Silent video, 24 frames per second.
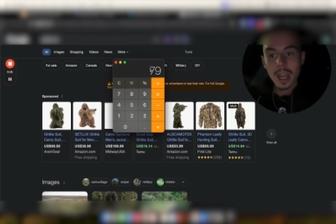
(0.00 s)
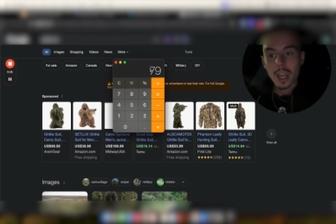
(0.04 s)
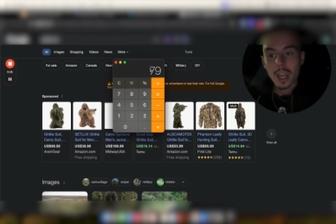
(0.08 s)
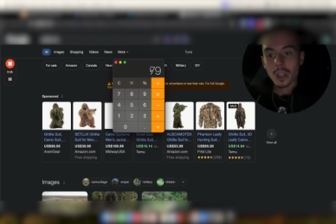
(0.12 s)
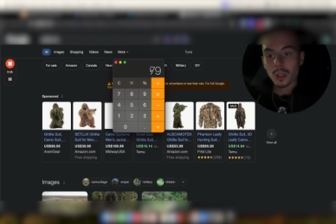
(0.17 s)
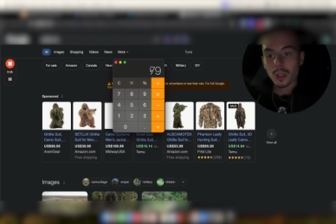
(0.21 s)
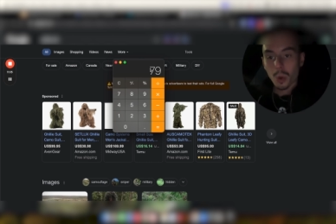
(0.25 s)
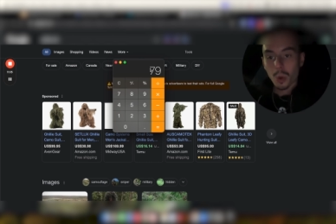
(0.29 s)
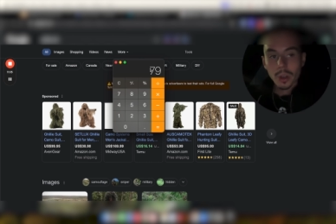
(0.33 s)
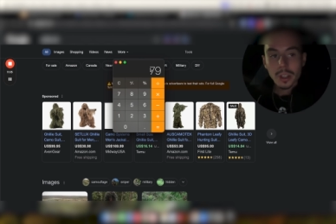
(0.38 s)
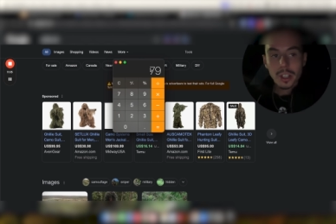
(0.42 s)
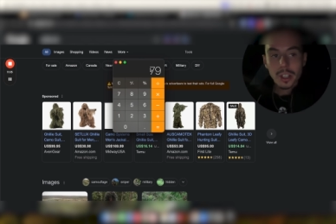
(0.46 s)

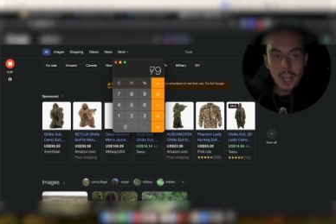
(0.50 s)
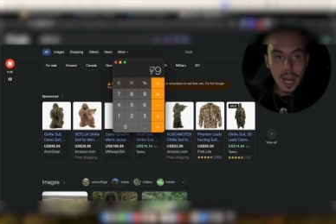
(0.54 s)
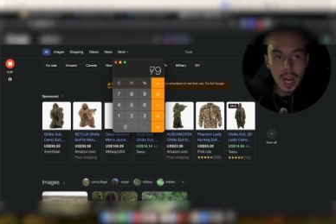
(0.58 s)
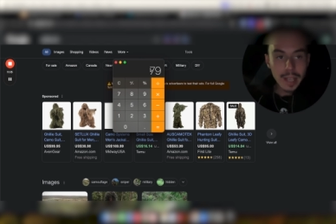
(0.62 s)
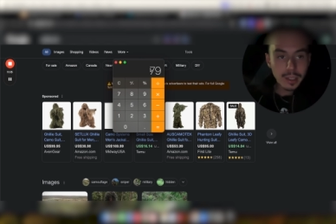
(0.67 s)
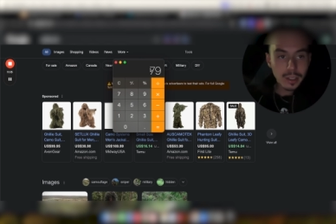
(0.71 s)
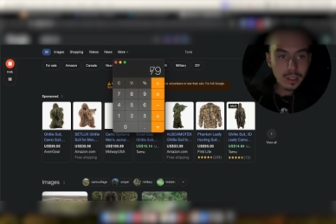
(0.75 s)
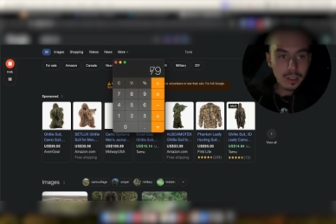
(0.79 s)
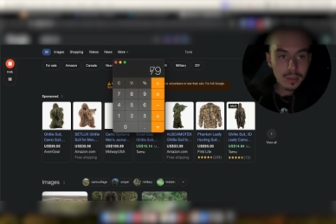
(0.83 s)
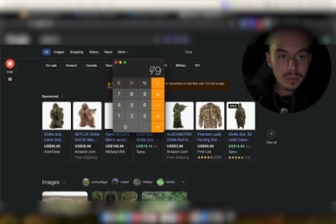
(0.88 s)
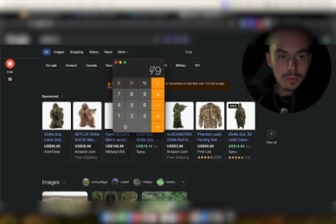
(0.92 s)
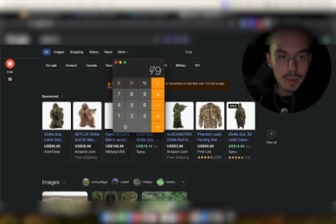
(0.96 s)
your
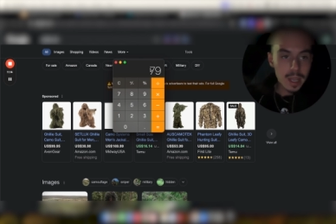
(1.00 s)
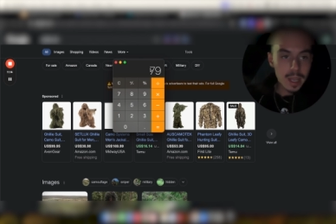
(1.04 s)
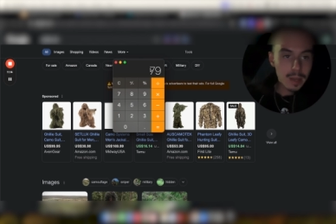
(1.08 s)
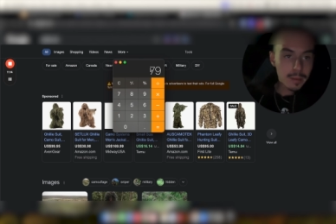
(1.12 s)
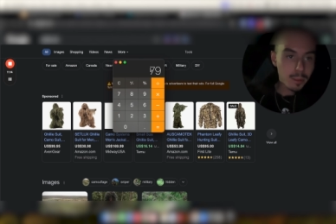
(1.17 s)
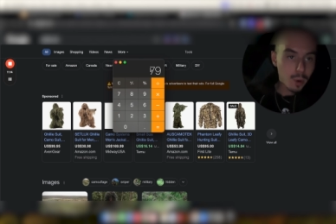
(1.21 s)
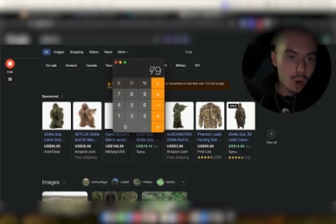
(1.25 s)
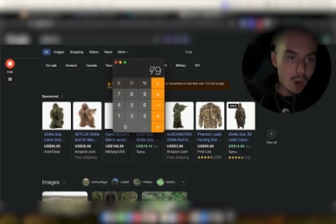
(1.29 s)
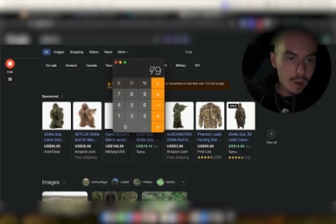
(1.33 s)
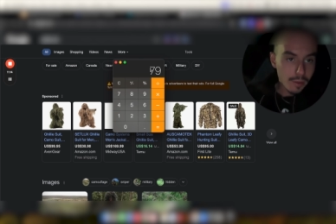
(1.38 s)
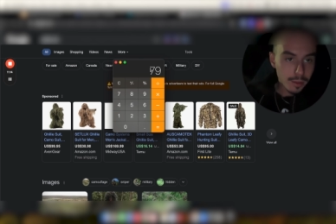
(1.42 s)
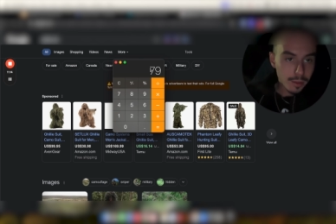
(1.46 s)
chances of being
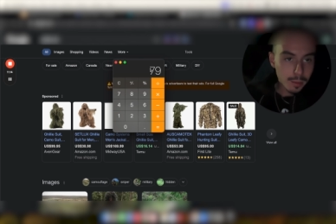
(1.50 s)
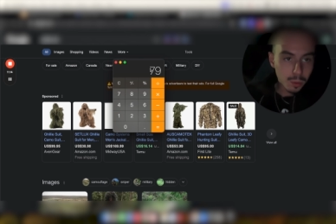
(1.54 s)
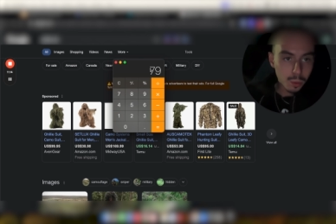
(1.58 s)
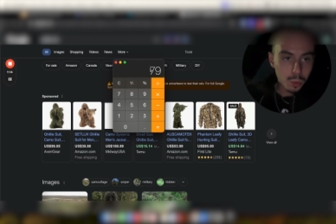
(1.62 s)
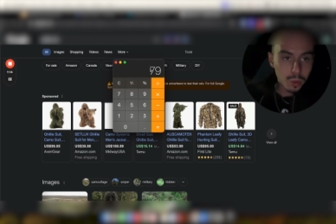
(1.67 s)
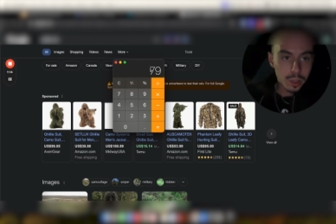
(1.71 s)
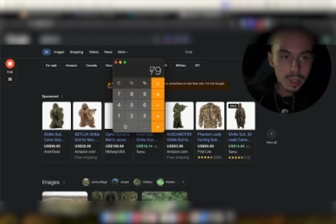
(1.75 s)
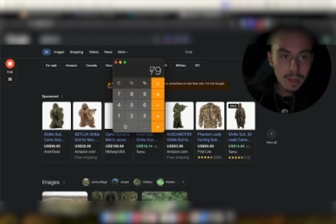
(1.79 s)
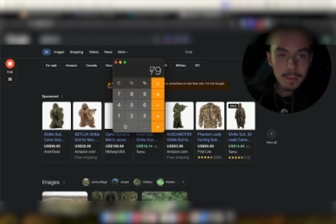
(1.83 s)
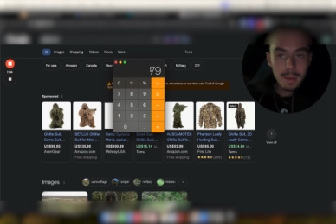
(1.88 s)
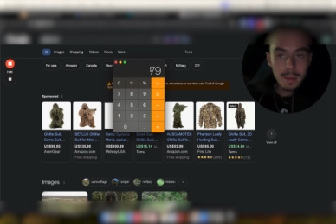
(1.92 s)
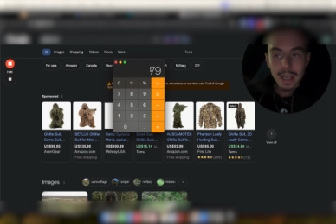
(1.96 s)
profitable with them